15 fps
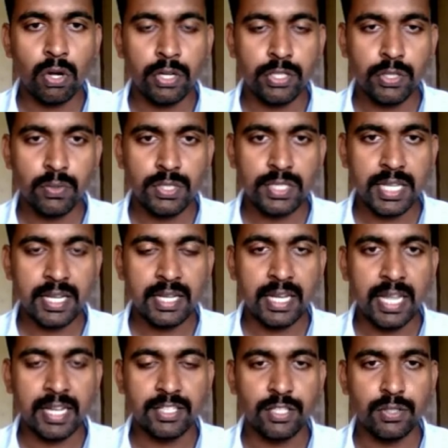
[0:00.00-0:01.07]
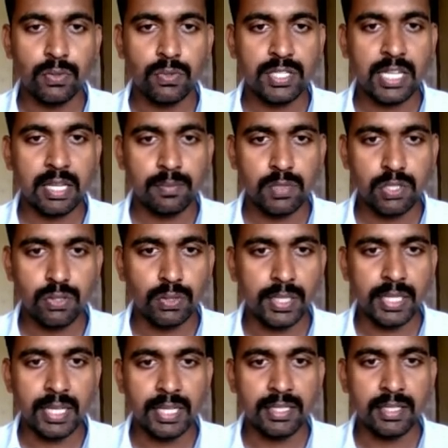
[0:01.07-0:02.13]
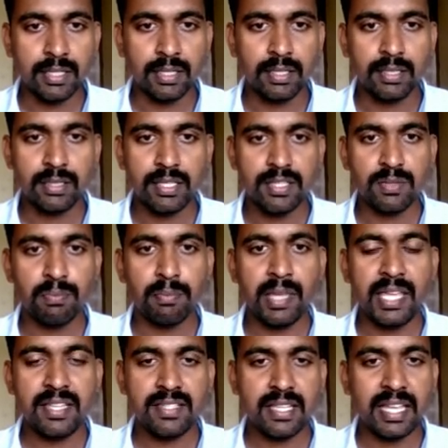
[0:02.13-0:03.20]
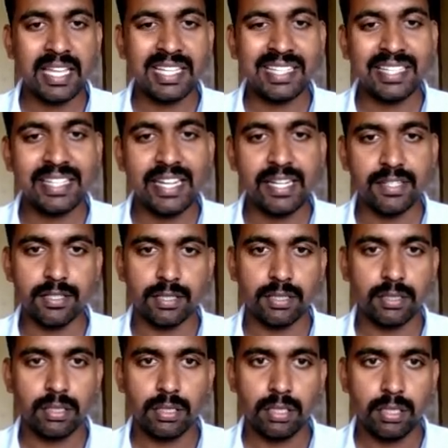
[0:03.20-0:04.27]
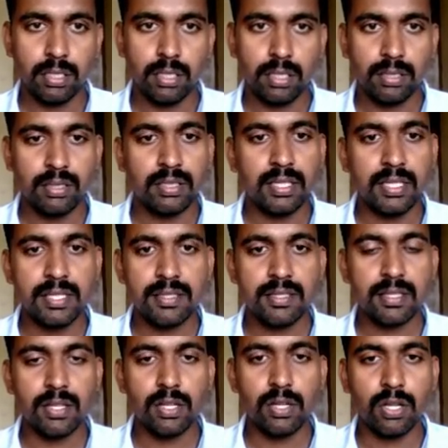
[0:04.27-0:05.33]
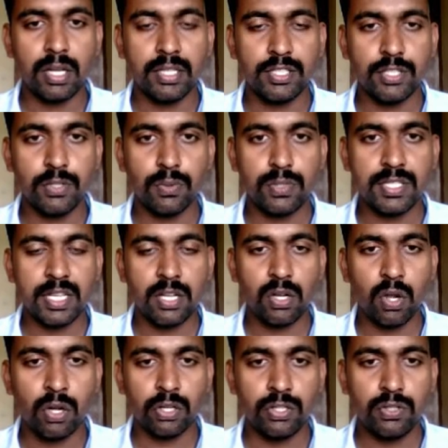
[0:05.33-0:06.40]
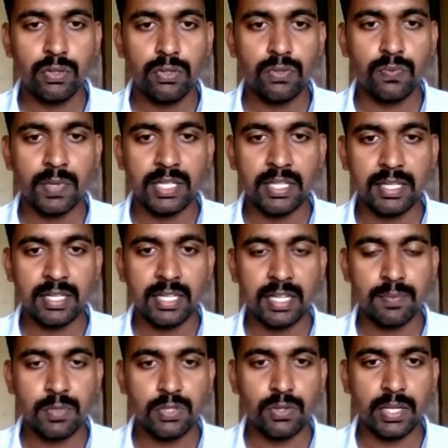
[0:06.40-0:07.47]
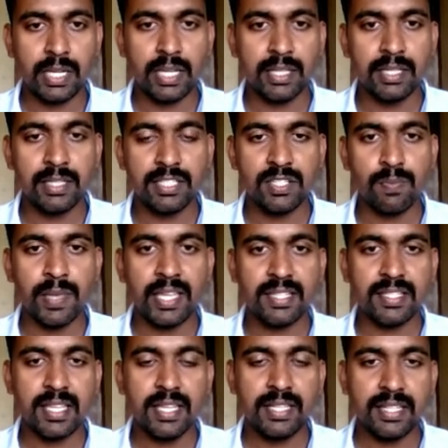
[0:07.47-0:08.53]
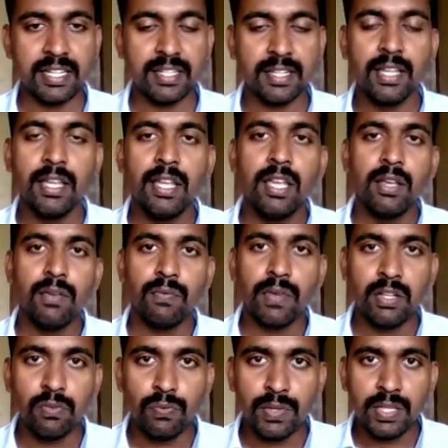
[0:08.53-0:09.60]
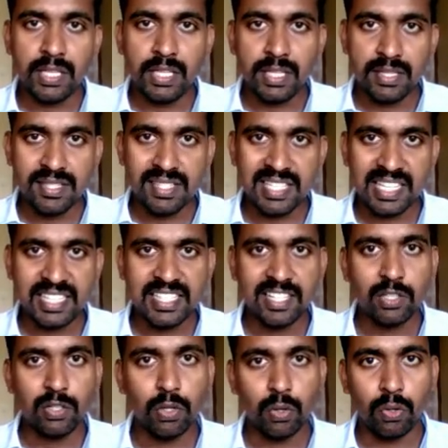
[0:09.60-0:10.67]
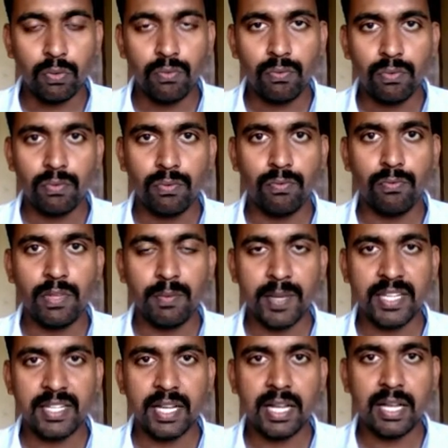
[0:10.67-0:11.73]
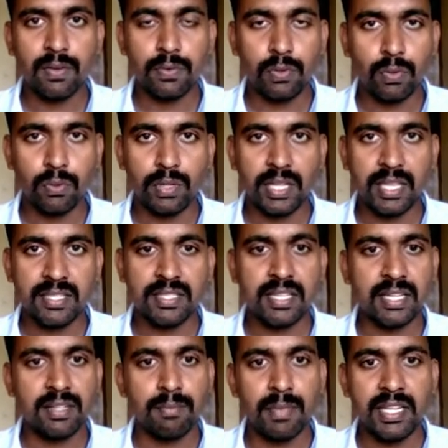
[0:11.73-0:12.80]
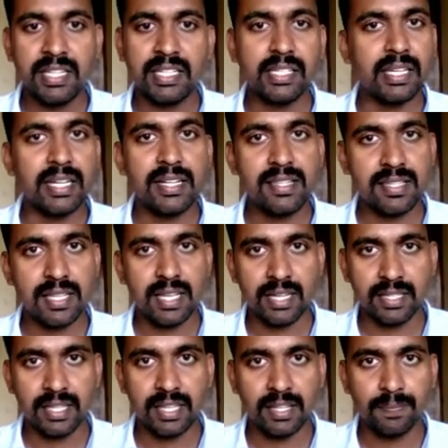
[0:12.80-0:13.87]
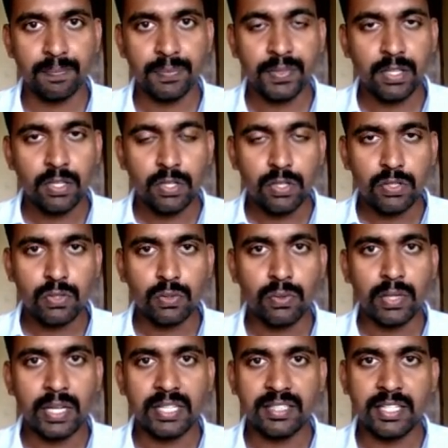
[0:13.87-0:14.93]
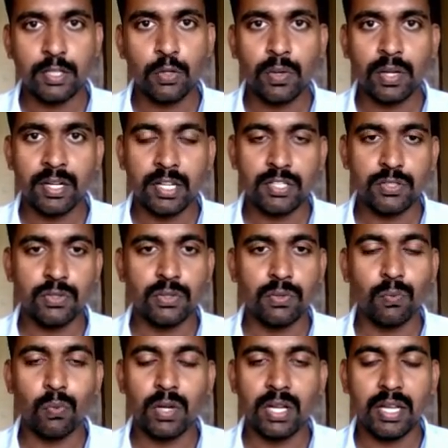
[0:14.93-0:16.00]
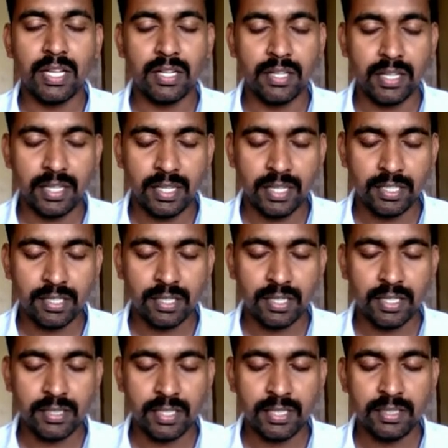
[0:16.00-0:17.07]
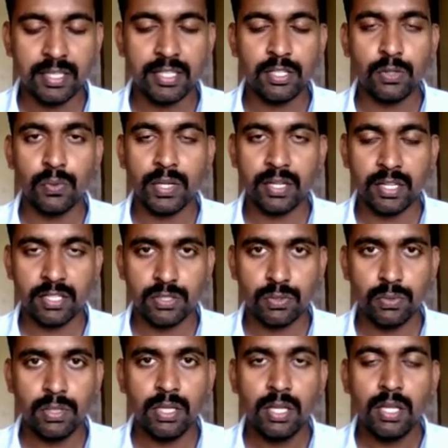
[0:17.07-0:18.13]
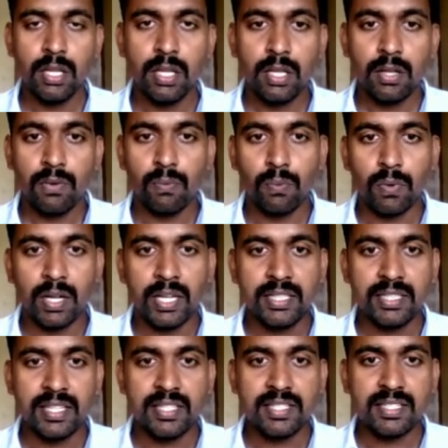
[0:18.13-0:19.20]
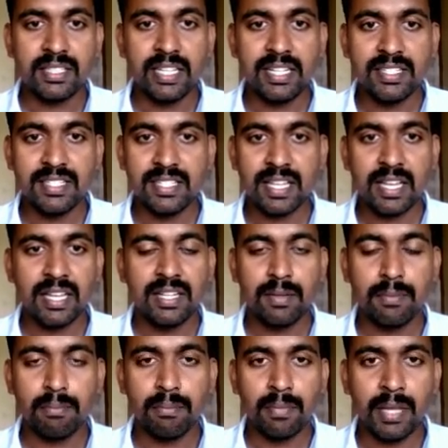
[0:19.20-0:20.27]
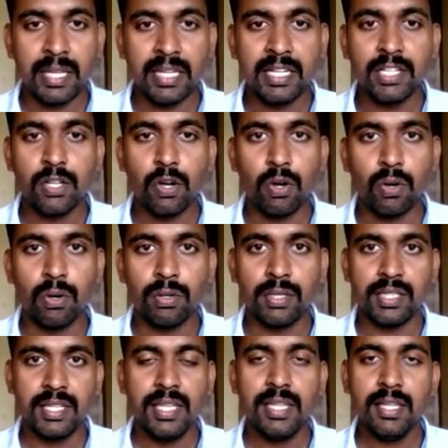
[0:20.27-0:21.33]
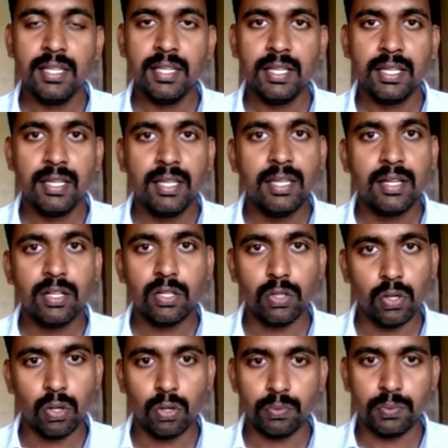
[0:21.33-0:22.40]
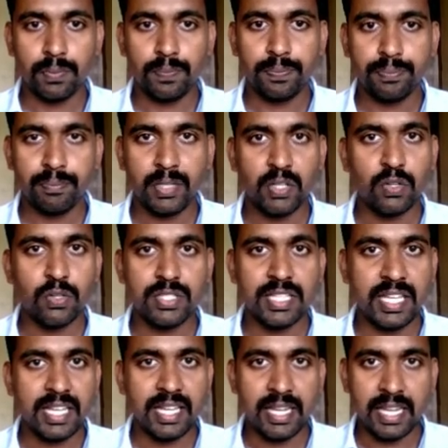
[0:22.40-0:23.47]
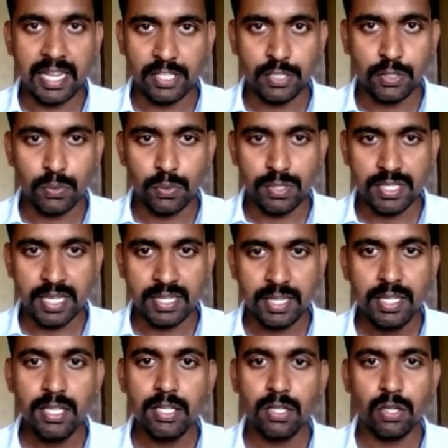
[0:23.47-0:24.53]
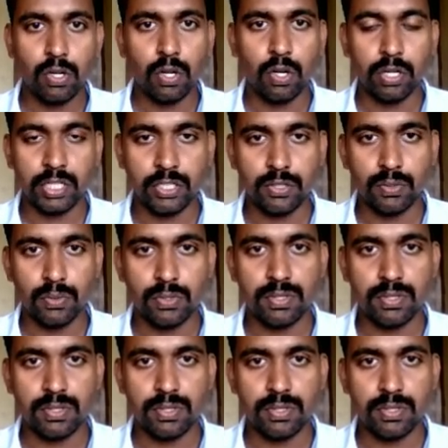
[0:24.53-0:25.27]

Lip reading: and latitudes comes together, this makes a grid. These latitudes and longitudes, when it comes together, this makes a grid. when we see the globe, we might have noticed that many grids are there. So I think you understood why I think that you understood why these grids are made on the globe, because they are latitudes and longitudes.